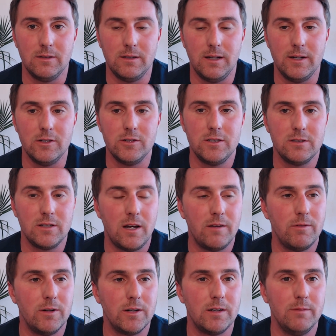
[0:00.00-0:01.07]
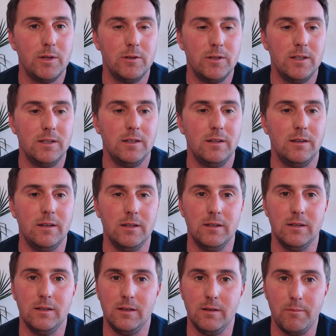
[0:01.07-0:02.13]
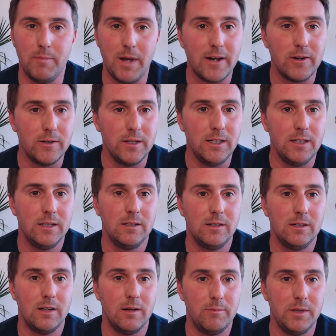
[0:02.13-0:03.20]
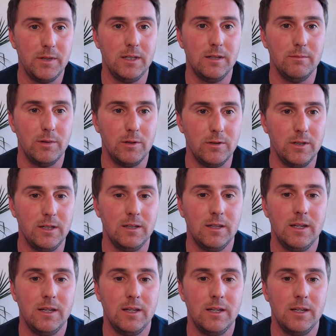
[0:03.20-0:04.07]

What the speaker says: energy software component, the battery company component,